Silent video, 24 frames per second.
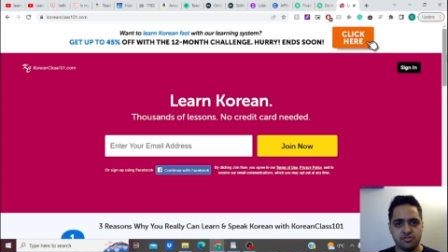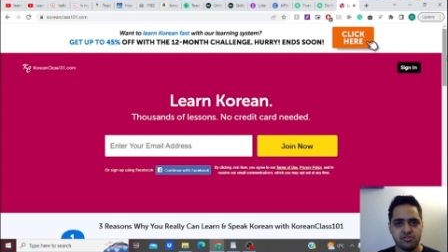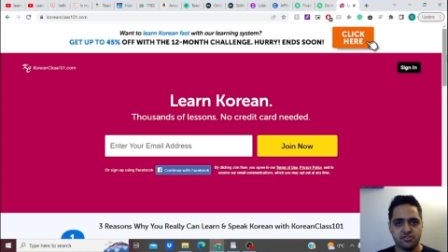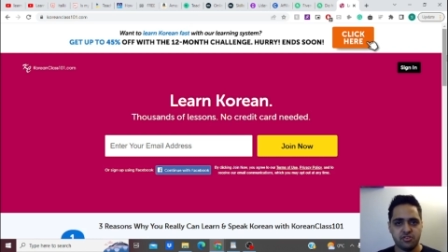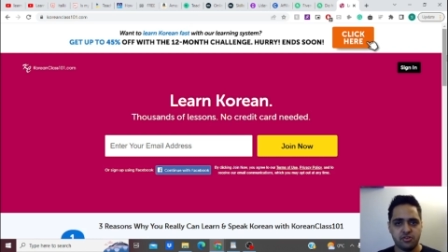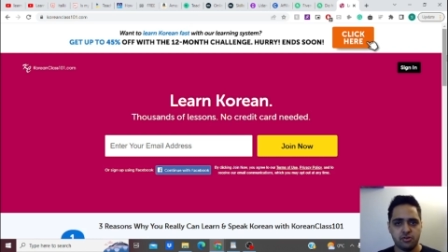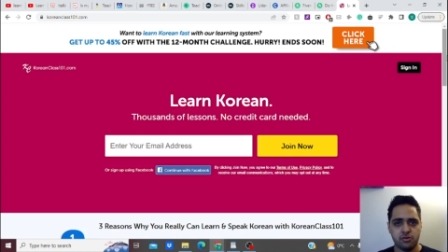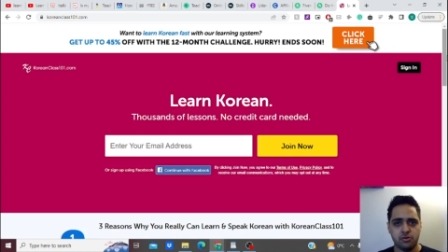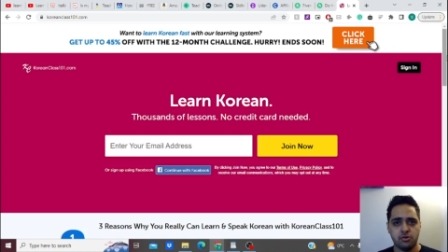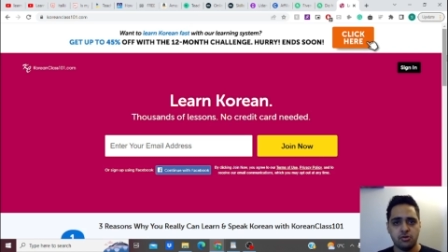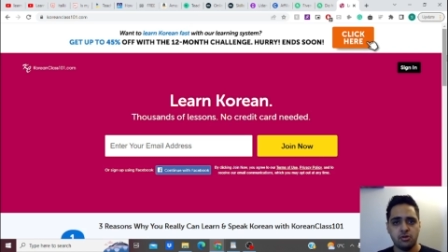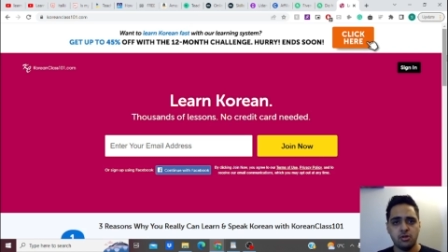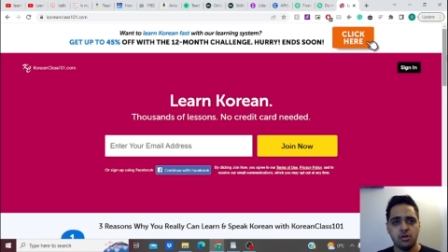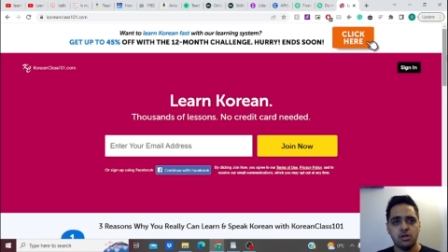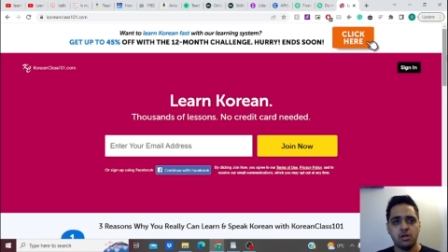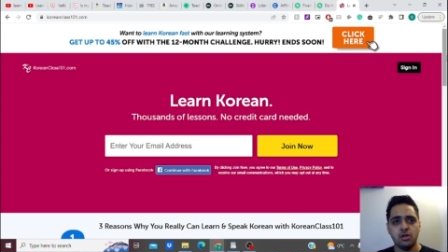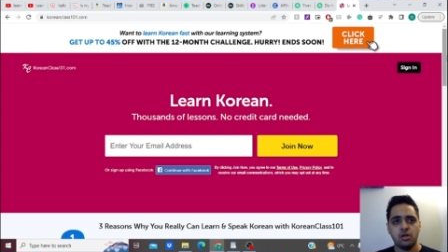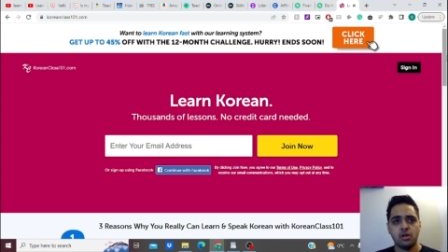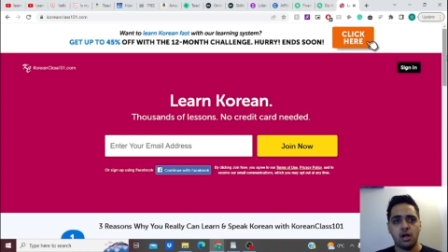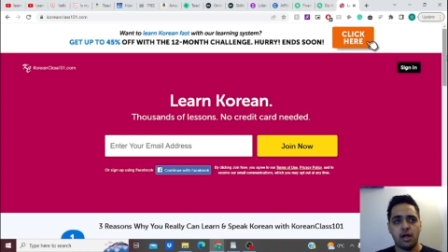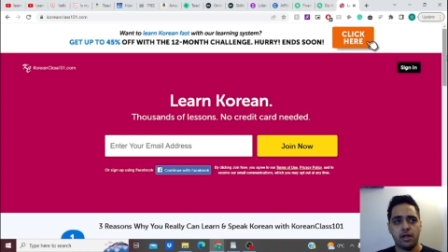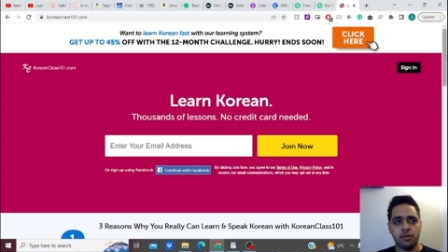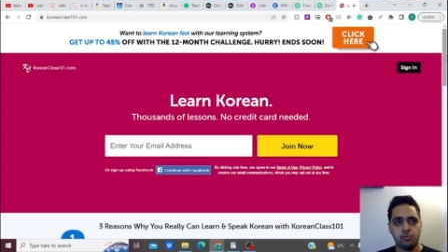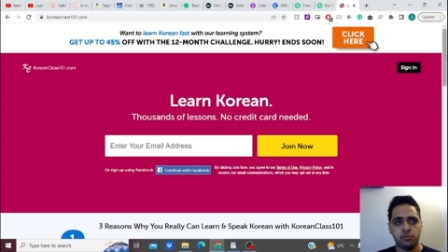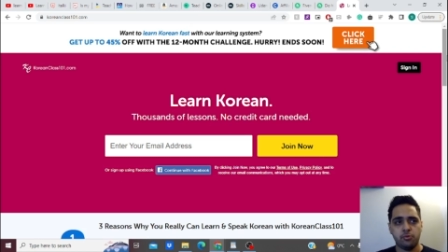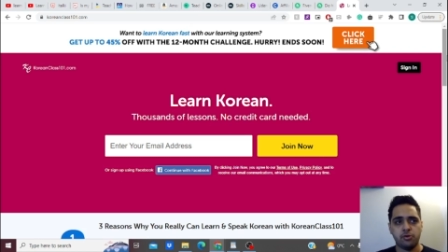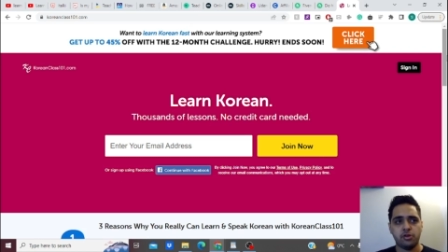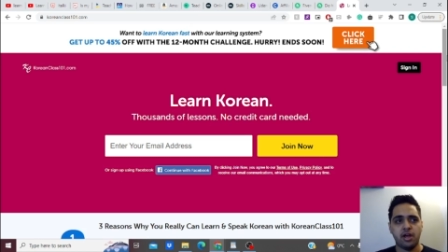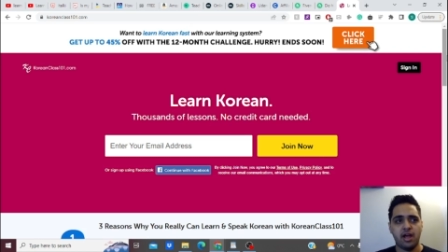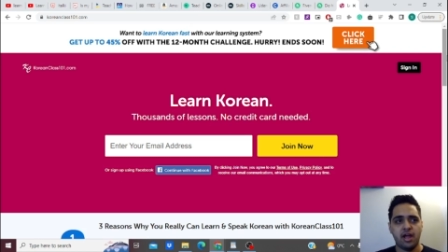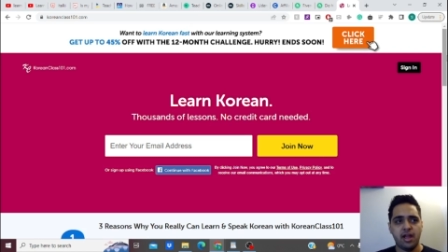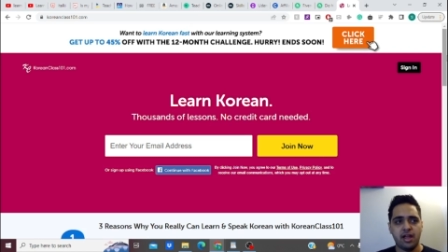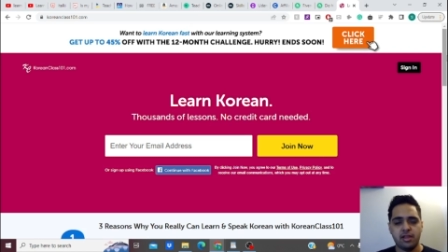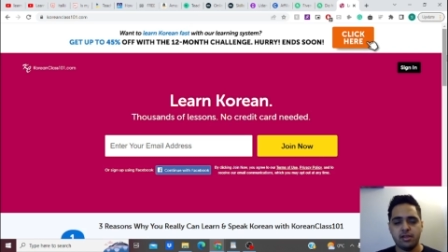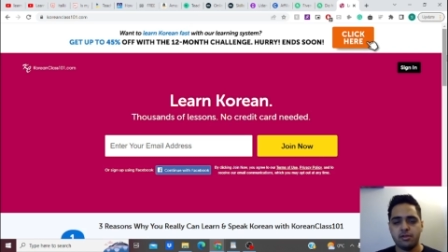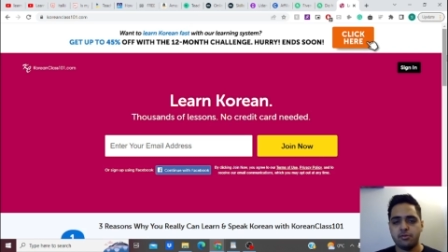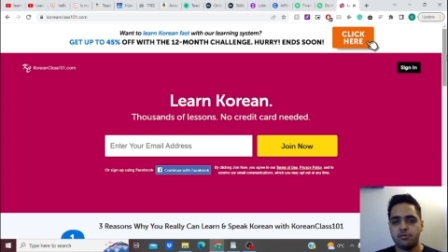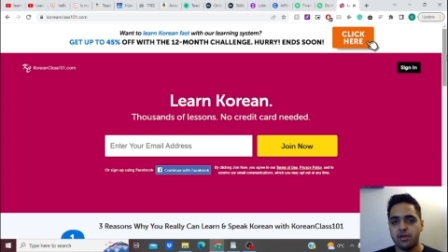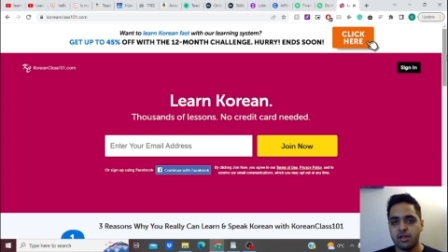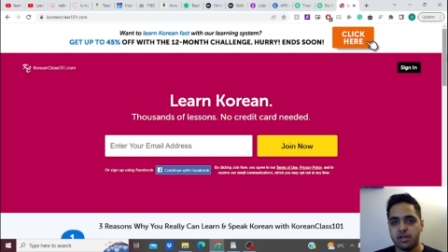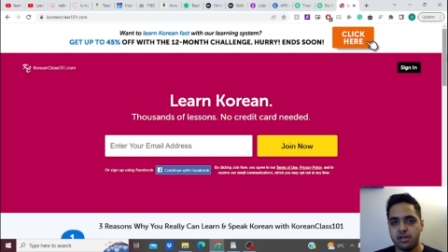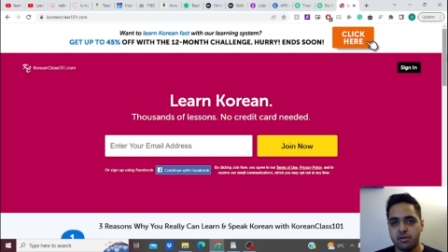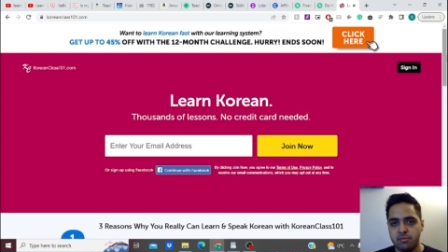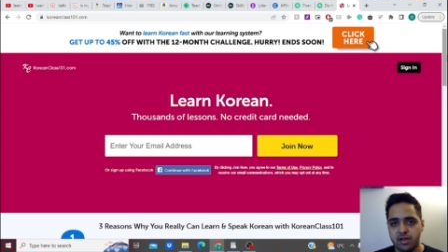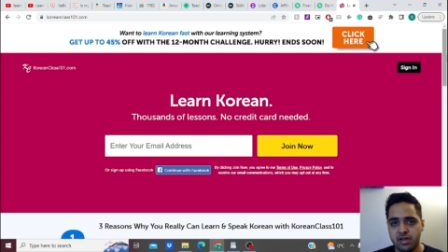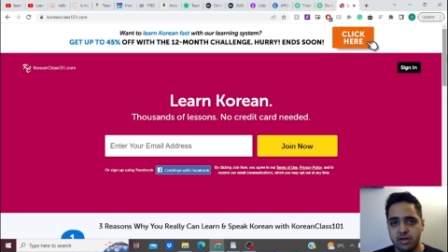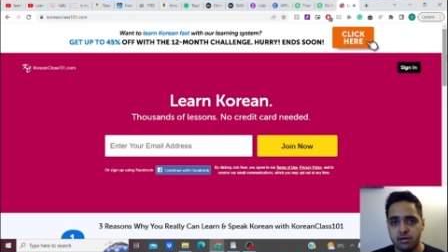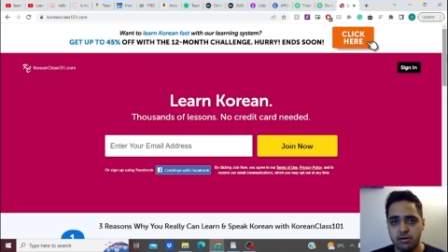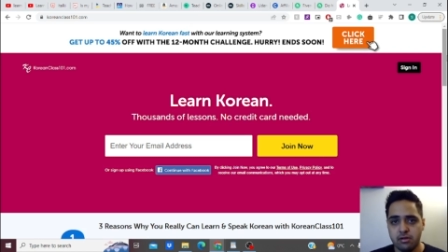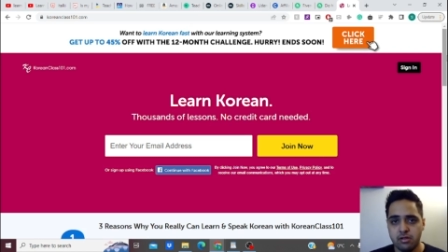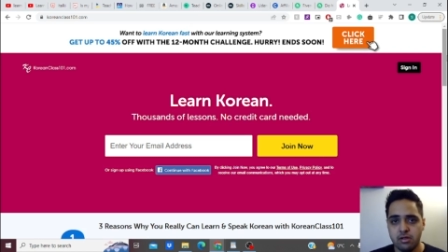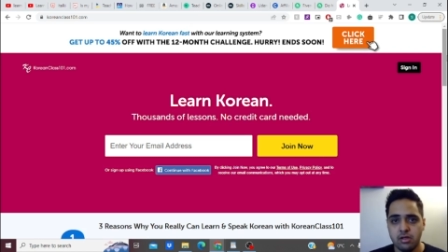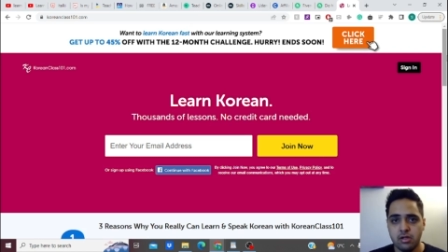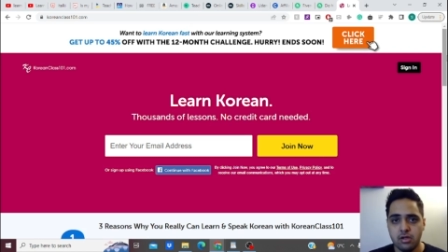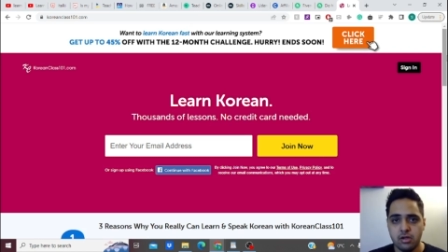So I would highly recommend